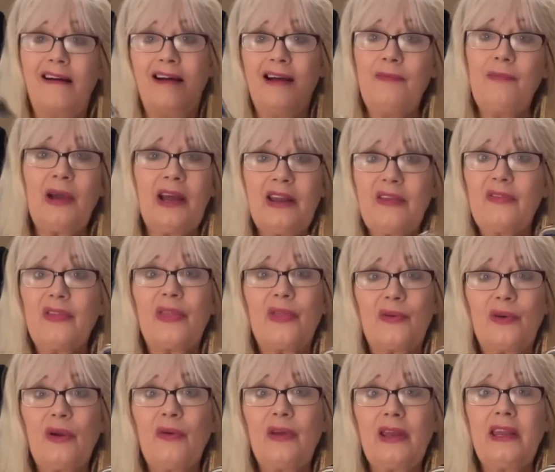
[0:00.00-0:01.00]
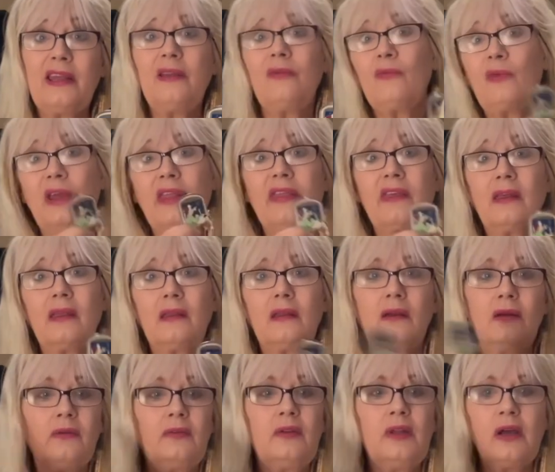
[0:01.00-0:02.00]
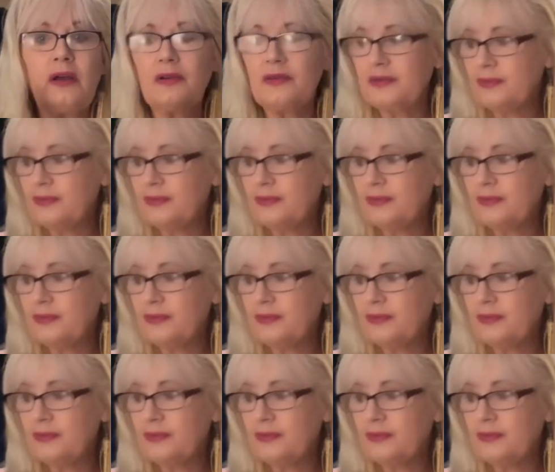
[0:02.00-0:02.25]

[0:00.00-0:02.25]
I might even throw it in with it. Who knows?